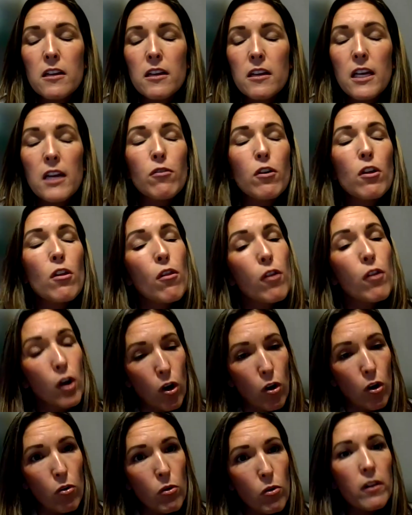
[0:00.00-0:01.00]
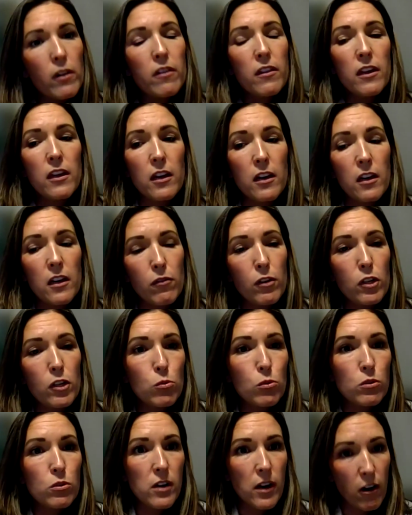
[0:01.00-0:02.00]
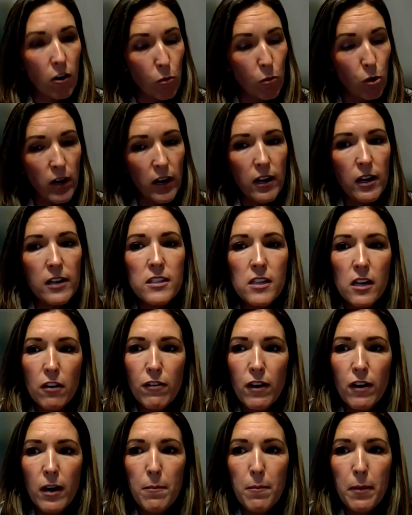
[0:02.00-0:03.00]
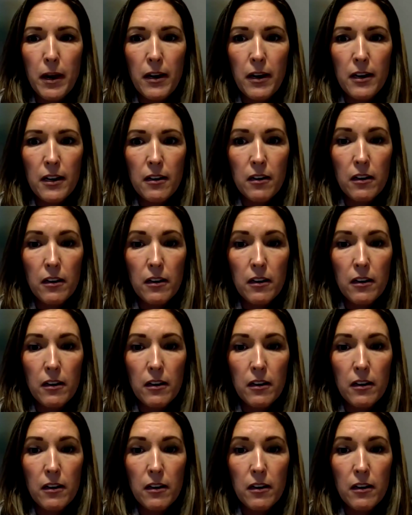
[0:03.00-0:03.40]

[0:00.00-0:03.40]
even though the individuals were not identified by